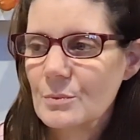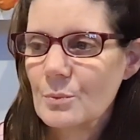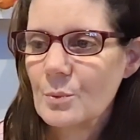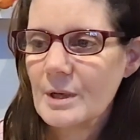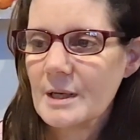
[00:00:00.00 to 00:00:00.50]

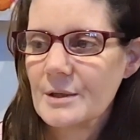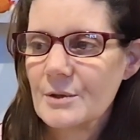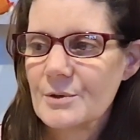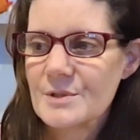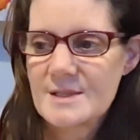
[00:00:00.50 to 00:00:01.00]
We are
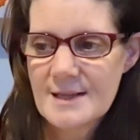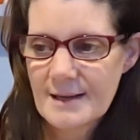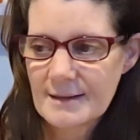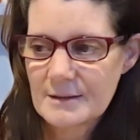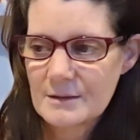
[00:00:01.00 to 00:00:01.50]
not
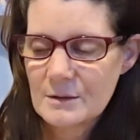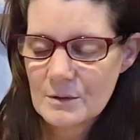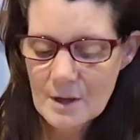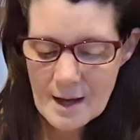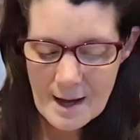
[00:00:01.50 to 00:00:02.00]
seen.
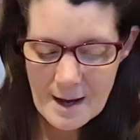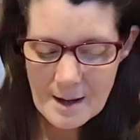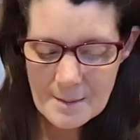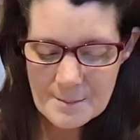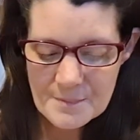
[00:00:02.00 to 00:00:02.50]

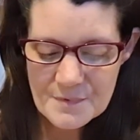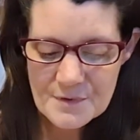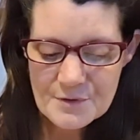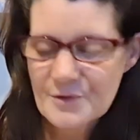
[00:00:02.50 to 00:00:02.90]
The